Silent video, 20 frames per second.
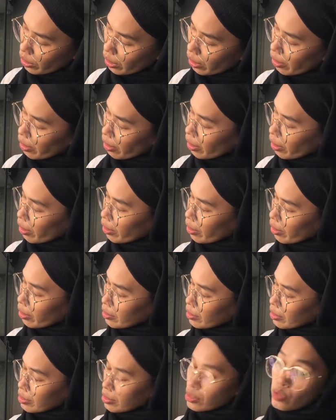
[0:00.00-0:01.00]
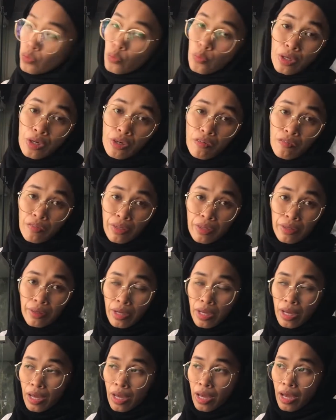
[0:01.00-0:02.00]
I think this is one of the
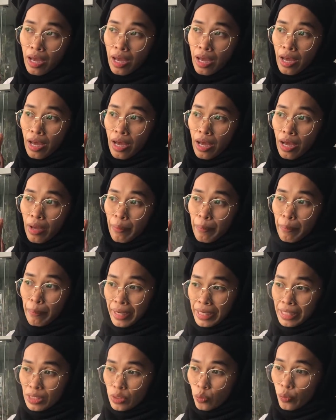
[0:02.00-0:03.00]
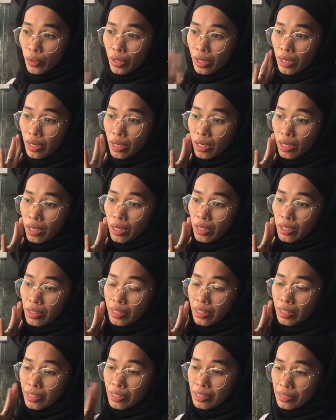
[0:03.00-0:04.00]
best way,
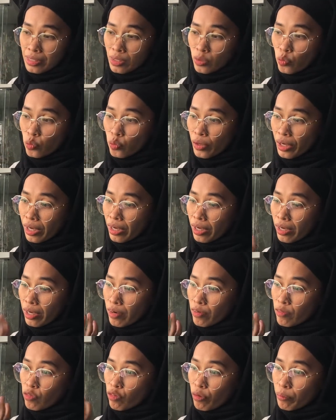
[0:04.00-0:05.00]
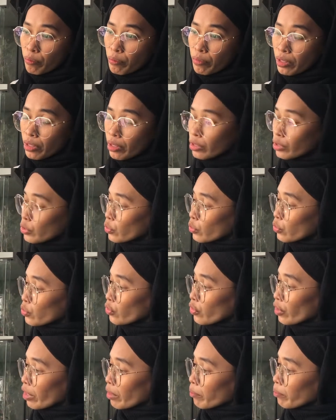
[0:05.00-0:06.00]
the easy way for me to
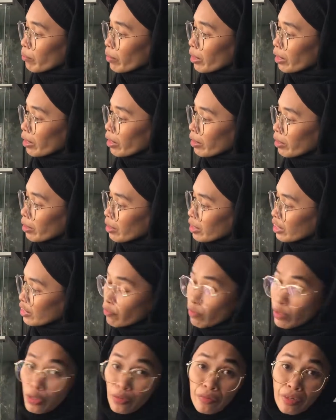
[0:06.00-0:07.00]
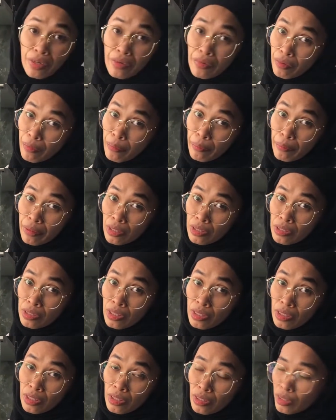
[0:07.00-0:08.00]
train this Philodendron
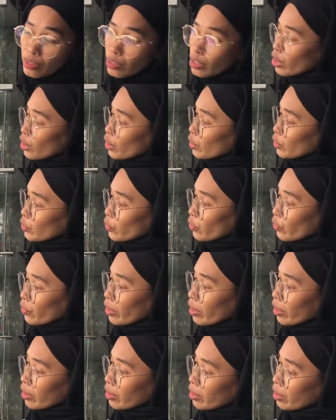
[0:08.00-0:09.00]
Brazil, so that